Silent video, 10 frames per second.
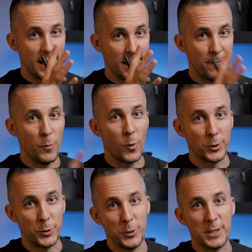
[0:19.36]
if you want
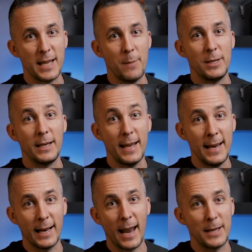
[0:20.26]
to do the same thing
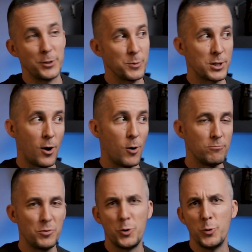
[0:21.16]
in Lightroom. So
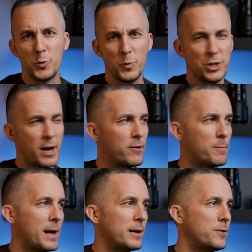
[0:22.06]
choose whichever method